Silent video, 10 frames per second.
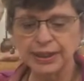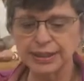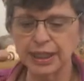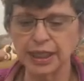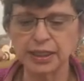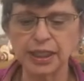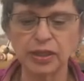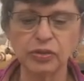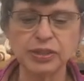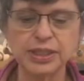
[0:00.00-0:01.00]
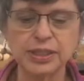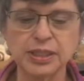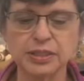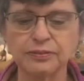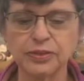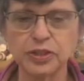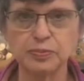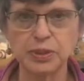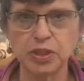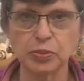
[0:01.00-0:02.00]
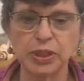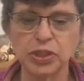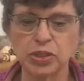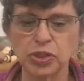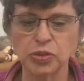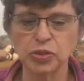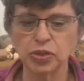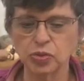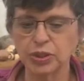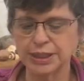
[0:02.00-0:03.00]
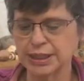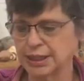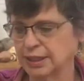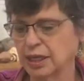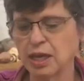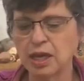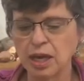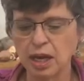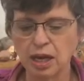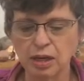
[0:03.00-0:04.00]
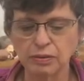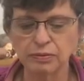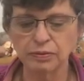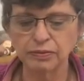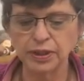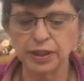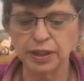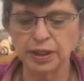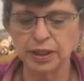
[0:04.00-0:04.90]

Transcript: sand, and you see the difference between the two, the coarseness of the